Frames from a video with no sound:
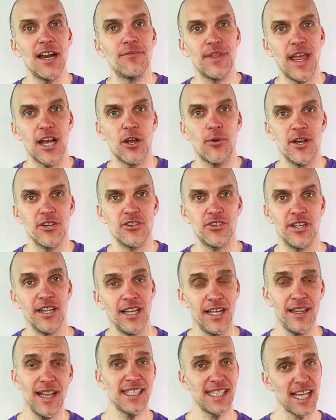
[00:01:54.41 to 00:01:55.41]
for that question.
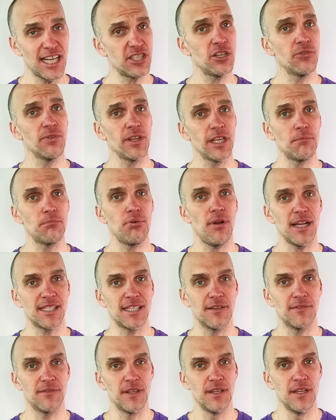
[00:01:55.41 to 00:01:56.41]
And that's actually really
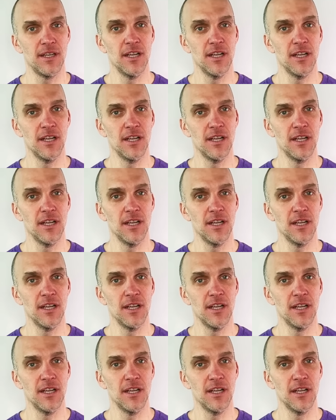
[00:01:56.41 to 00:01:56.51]
impressive.